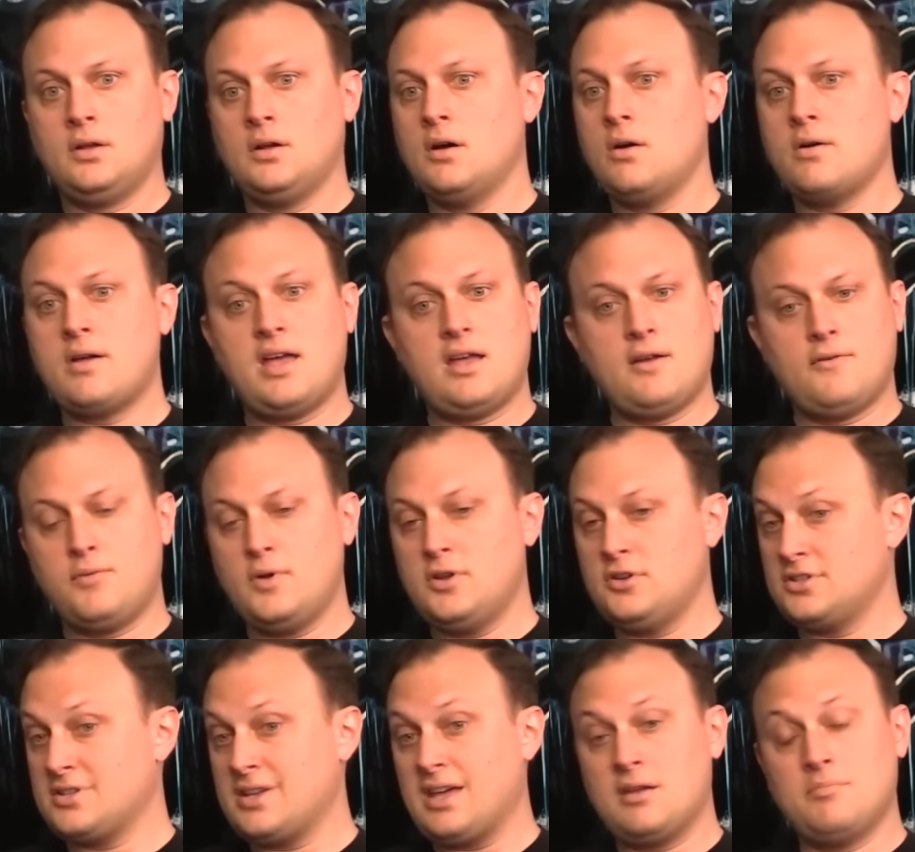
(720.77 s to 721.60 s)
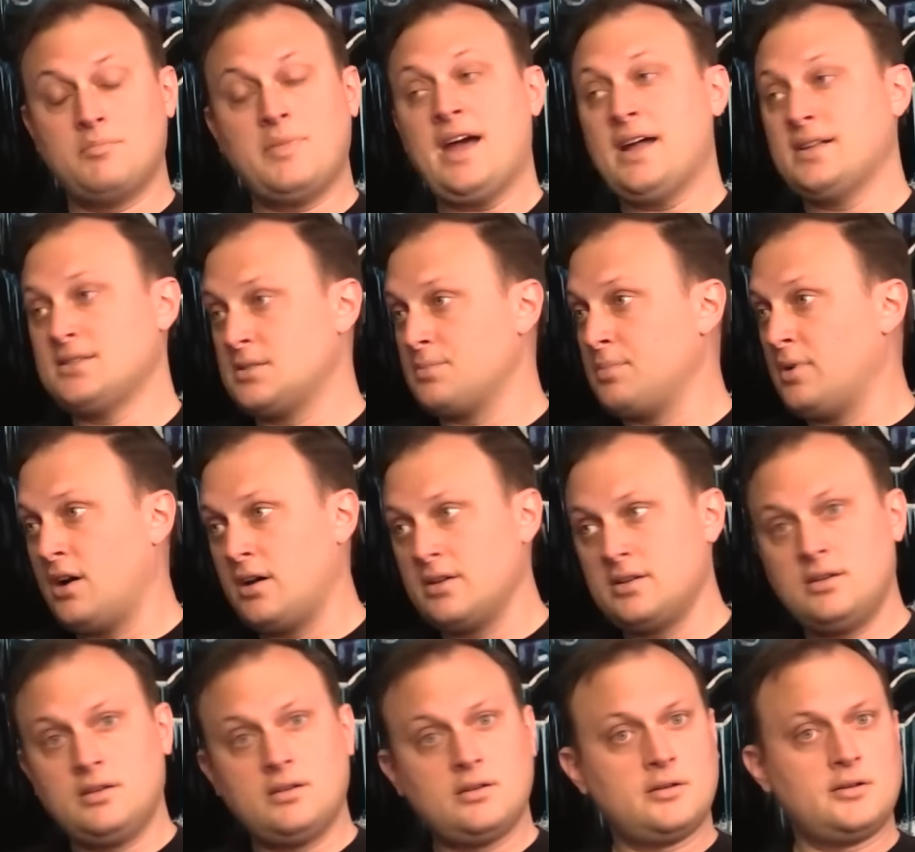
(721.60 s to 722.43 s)
okay, if we just get a bad
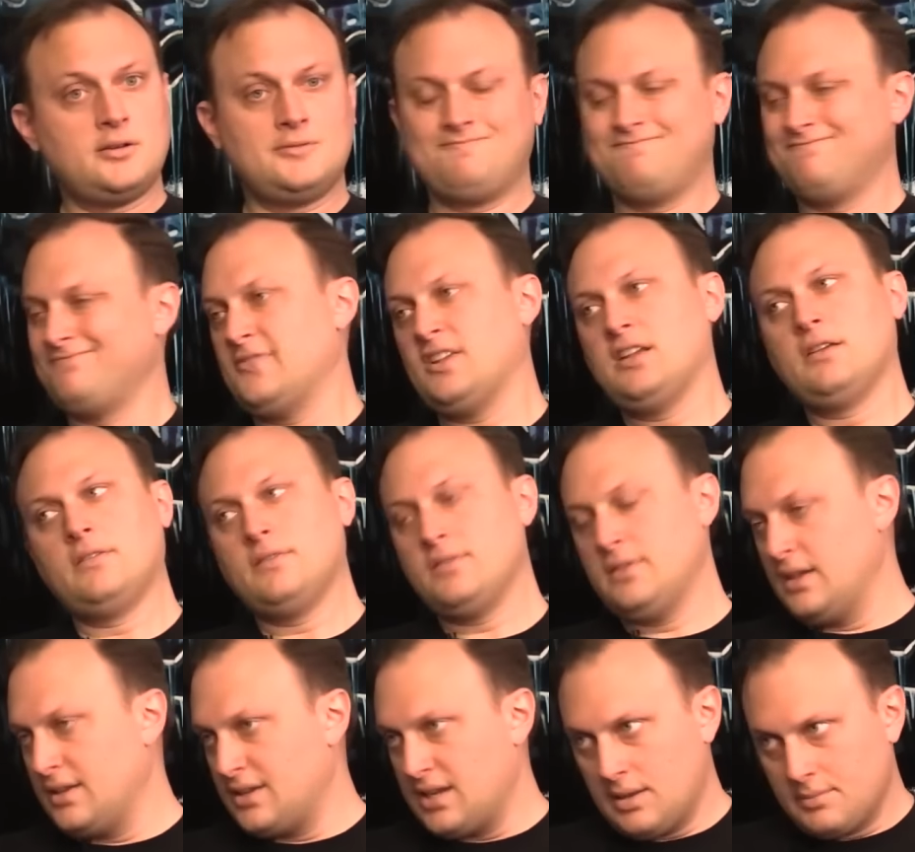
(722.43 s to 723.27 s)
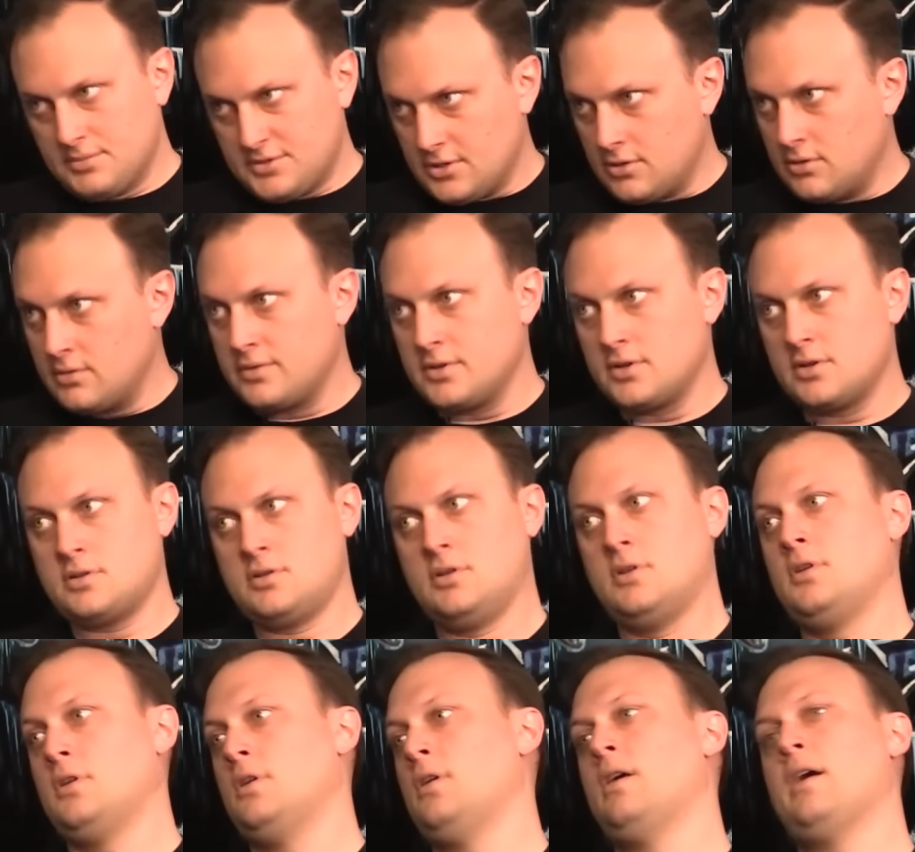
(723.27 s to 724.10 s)
spawn here, the attempt's over,
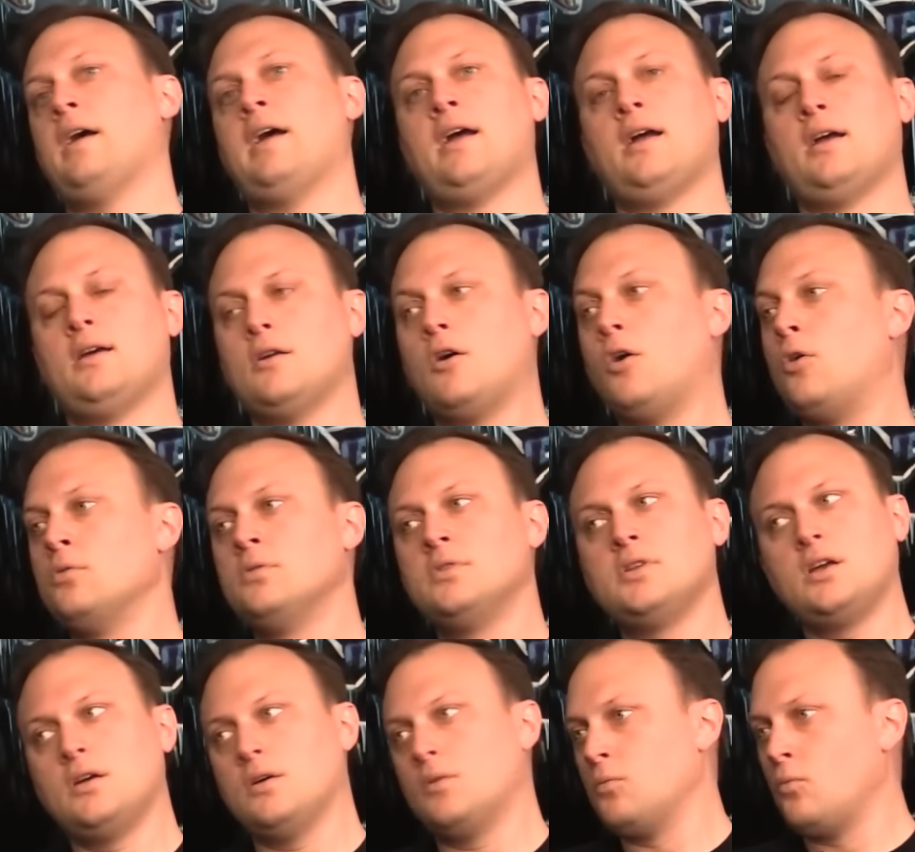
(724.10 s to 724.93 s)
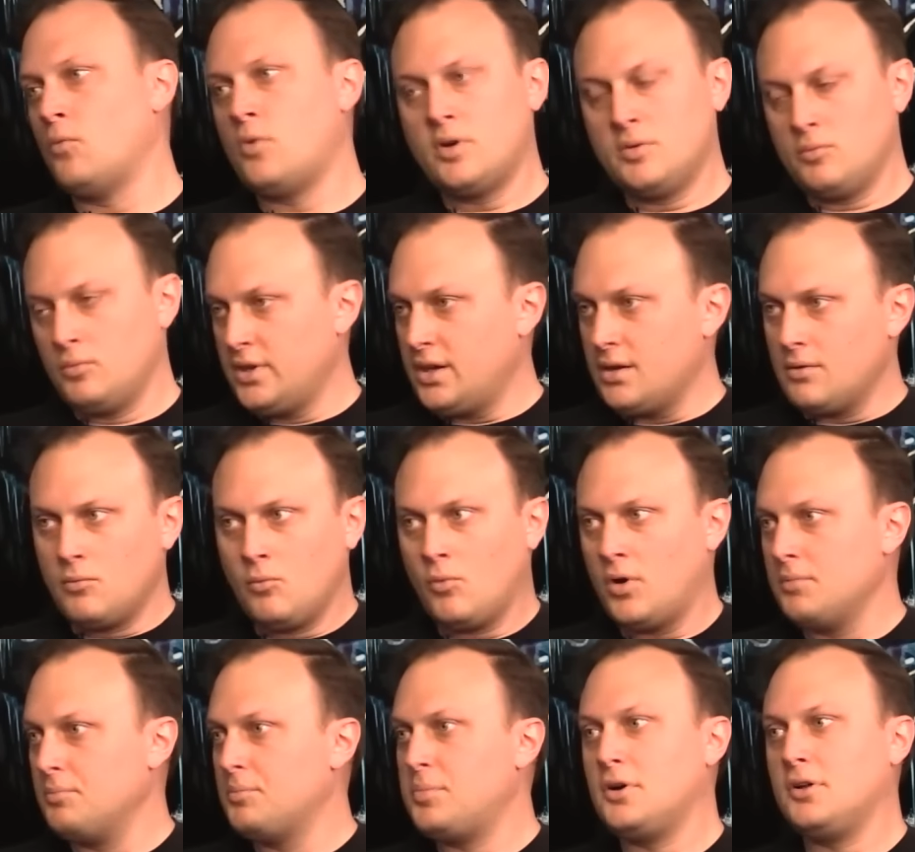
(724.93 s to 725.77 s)
and only on
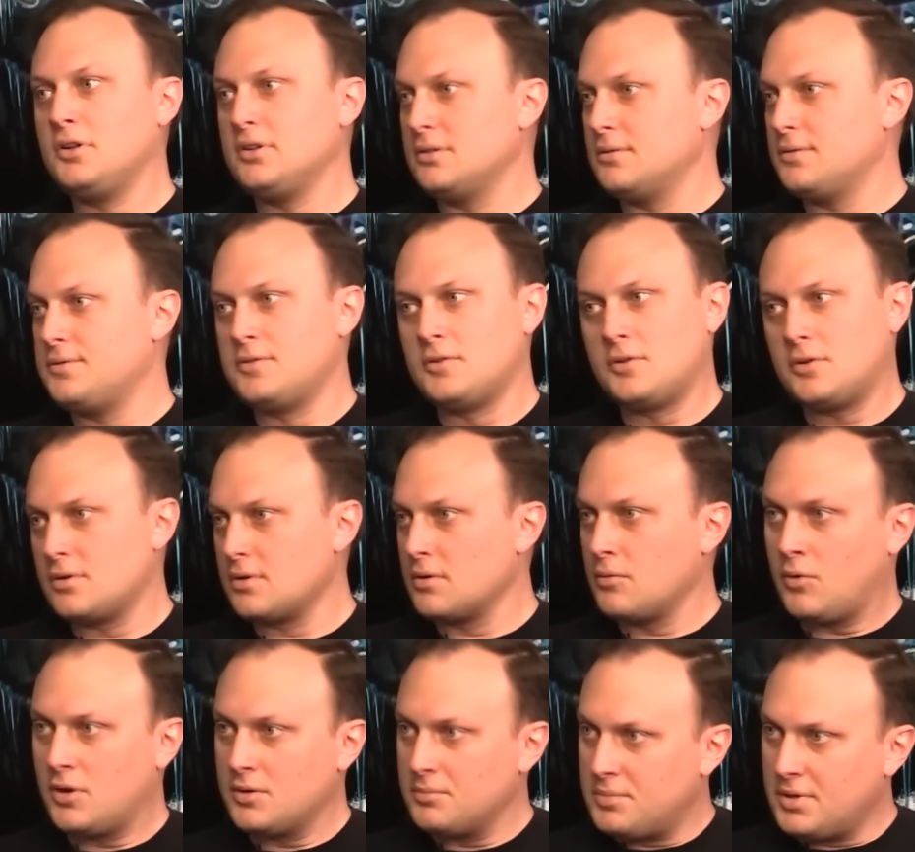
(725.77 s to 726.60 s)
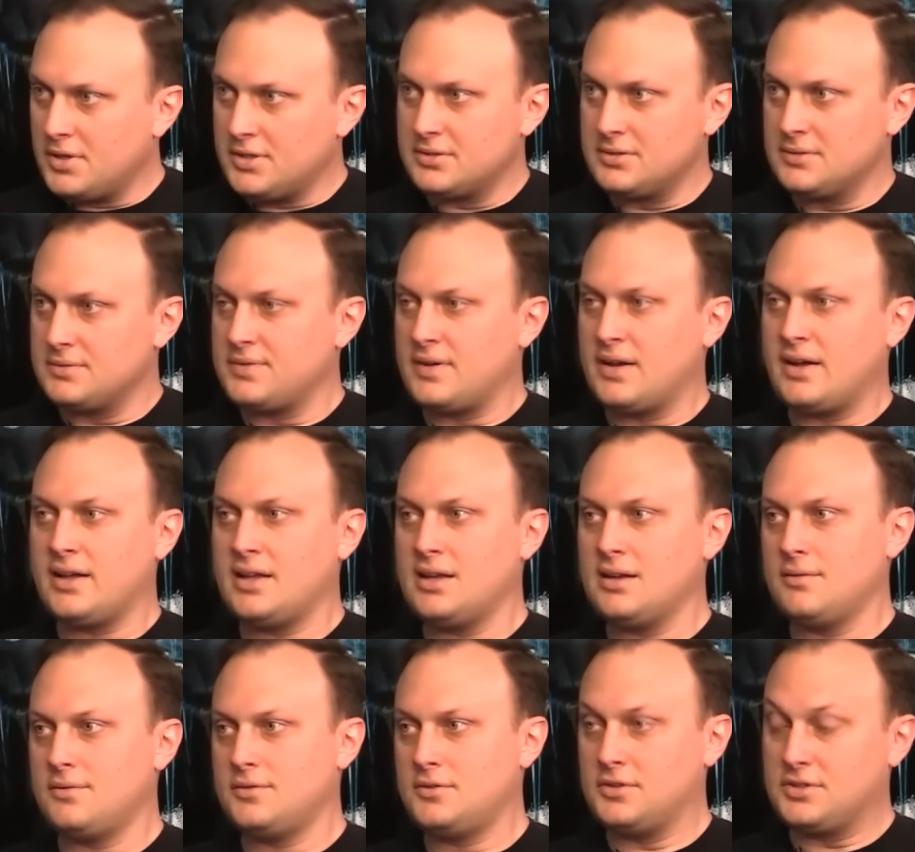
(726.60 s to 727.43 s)
one pull in 4, one pull in
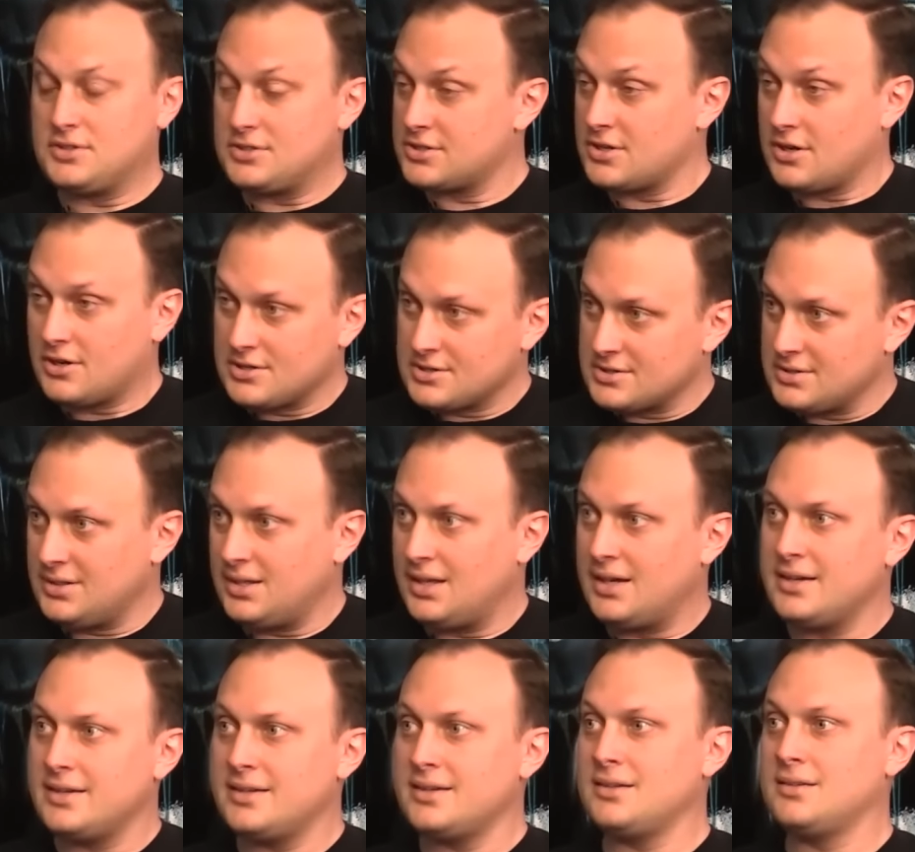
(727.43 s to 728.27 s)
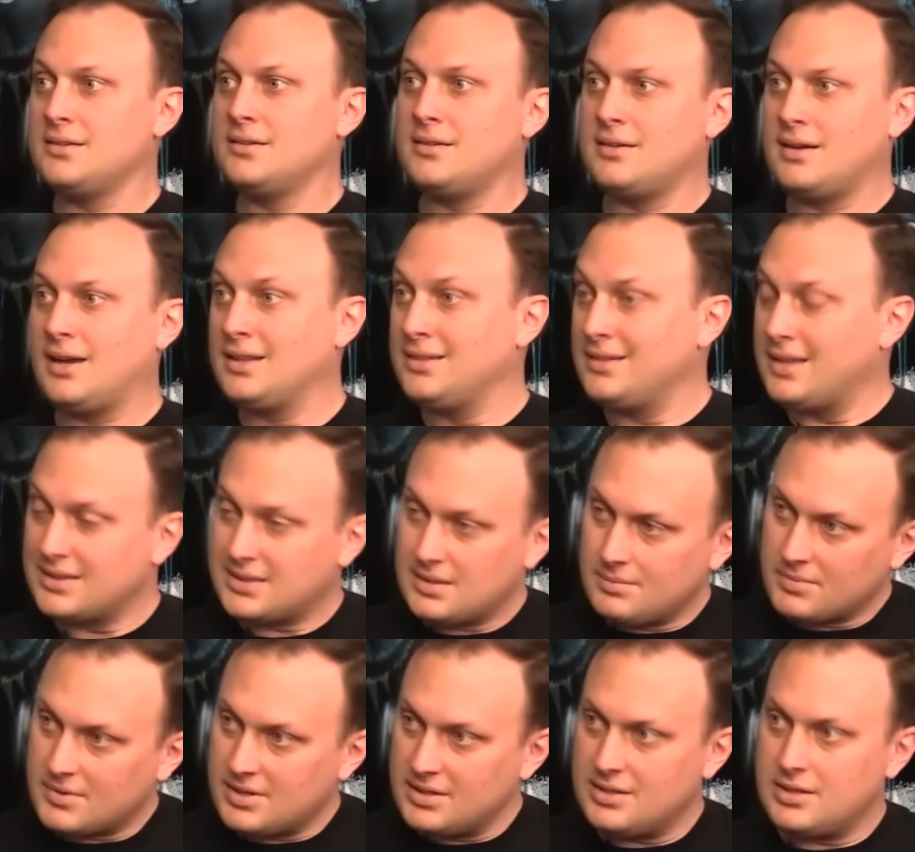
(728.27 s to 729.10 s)
5, do the stars align and let
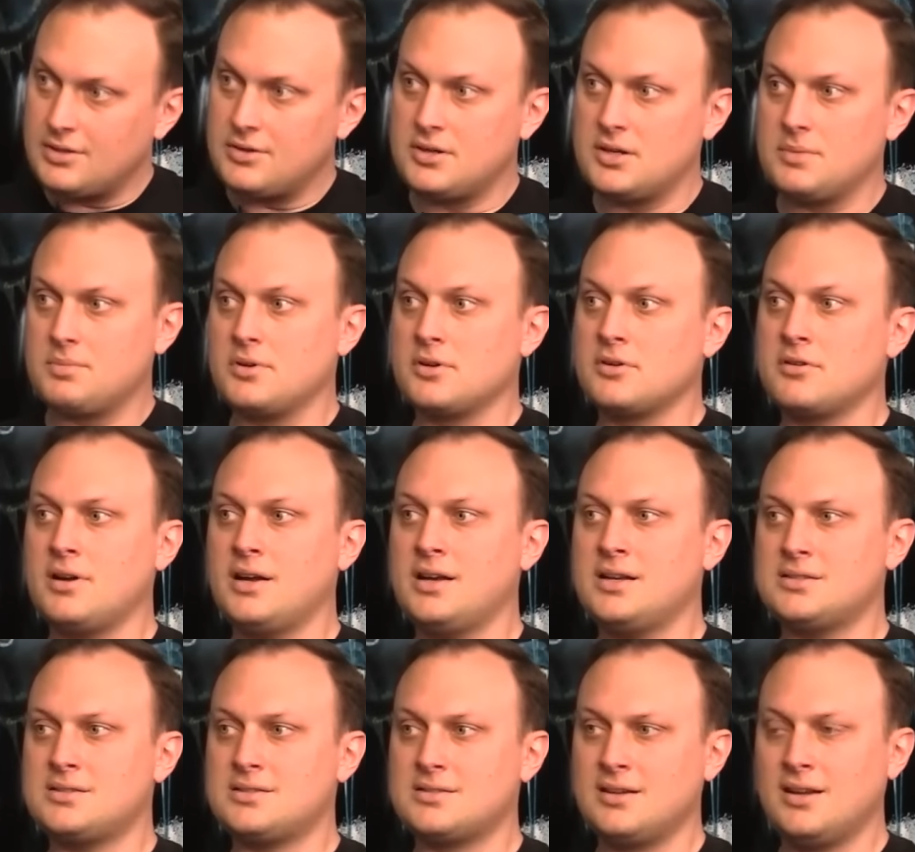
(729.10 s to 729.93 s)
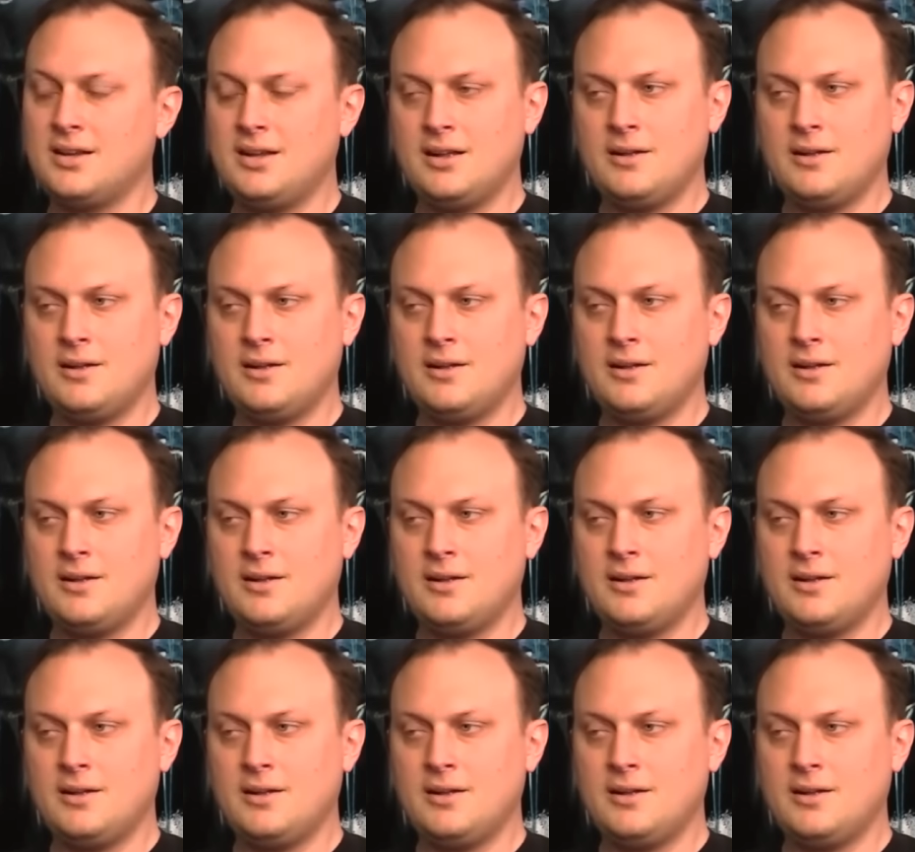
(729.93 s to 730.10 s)
them continue to progress.